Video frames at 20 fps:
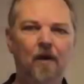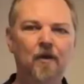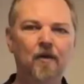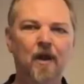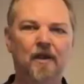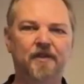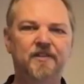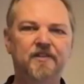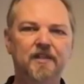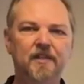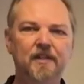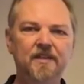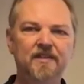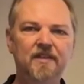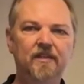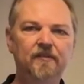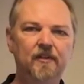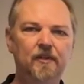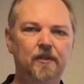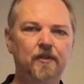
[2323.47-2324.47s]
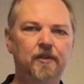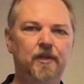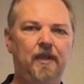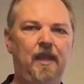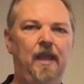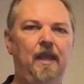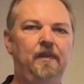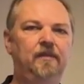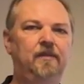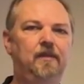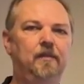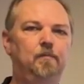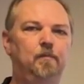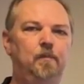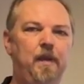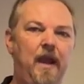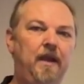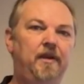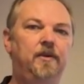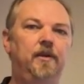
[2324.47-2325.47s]
All right, so let's have a look at the
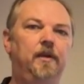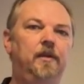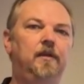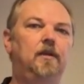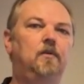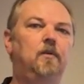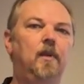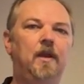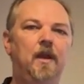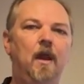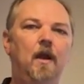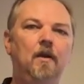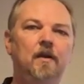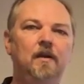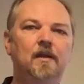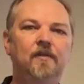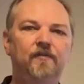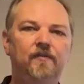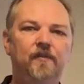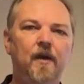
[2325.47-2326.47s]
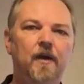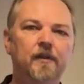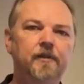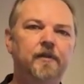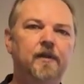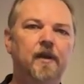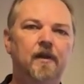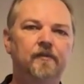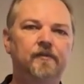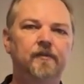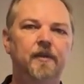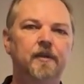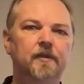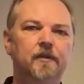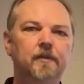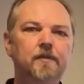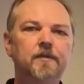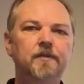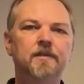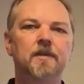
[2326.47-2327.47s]
battery that we currently find in our
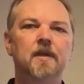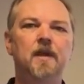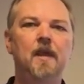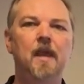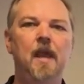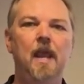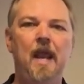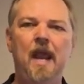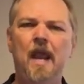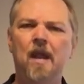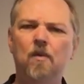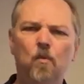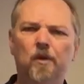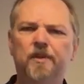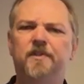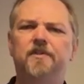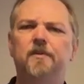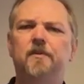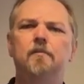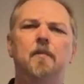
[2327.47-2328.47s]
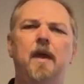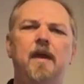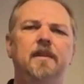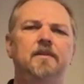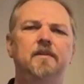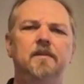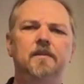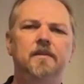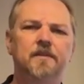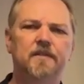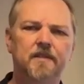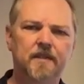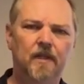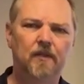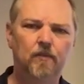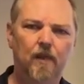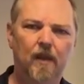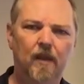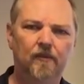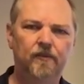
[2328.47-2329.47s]
vehicles and what sort of maintenance
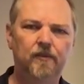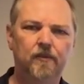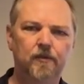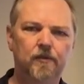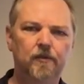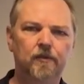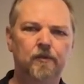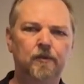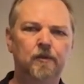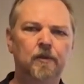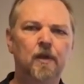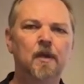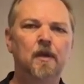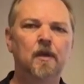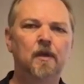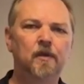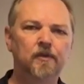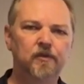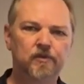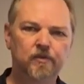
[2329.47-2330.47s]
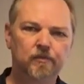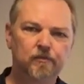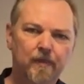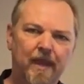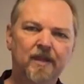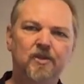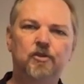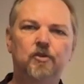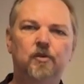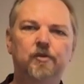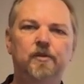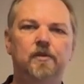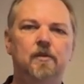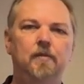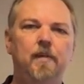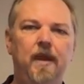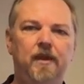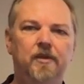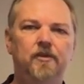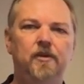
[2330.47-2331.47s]
that we have to do to make sure that
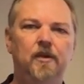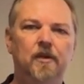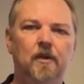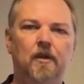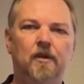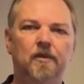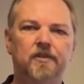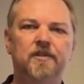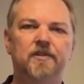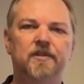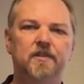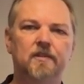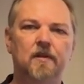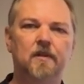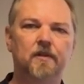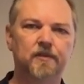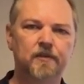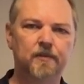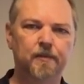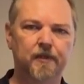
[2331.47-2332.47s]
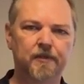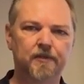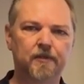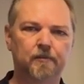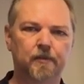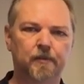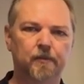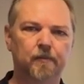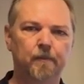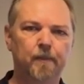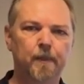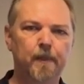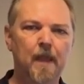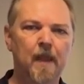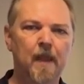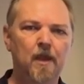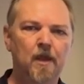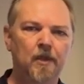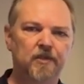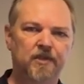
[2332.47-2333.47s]
the battery lasts as long as possible.
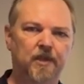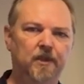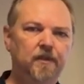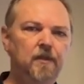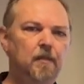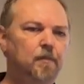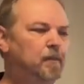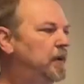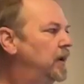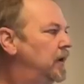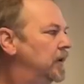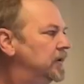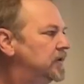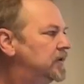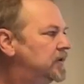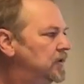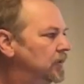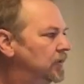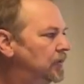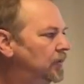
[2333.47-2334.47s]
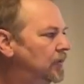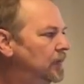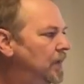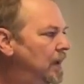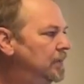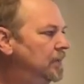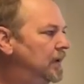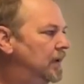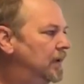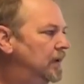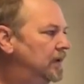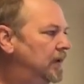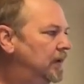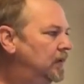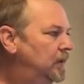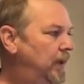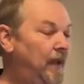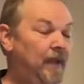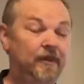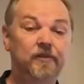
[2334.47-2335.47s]
So in the past, you will remember
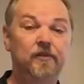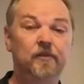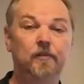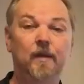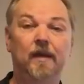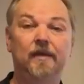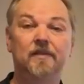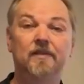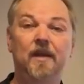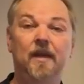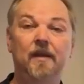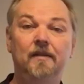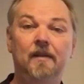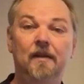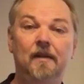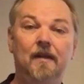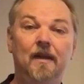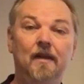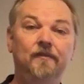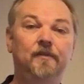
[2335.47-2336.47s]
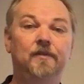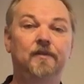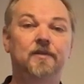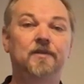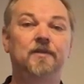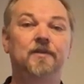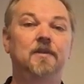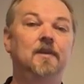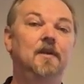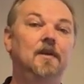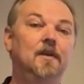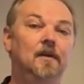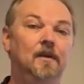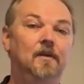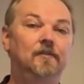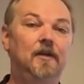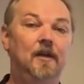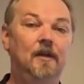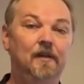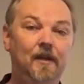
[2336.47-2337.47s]
that we had to maintain the levels
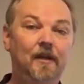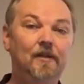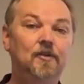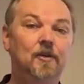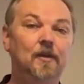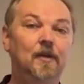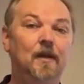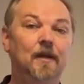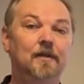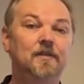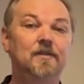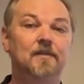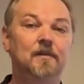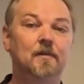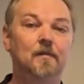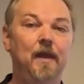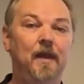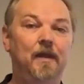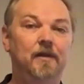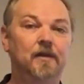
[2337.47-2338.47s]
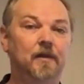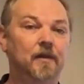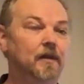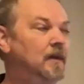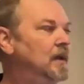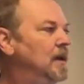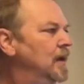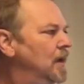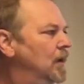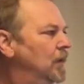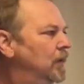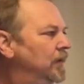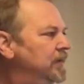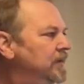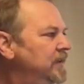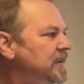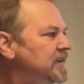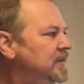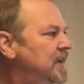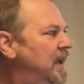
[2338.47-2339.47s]
of our electrolytes in the battery. Well,
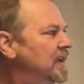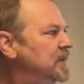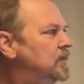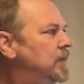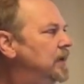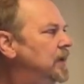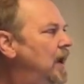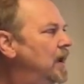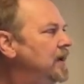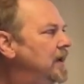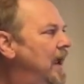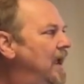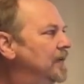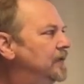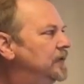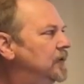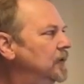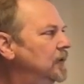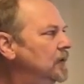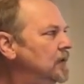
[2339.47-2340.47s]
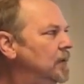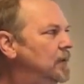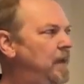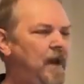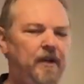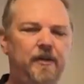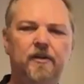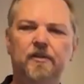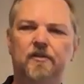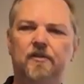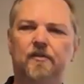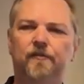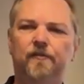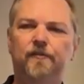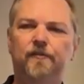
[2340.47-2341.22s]
these days we don't have to. The batteries are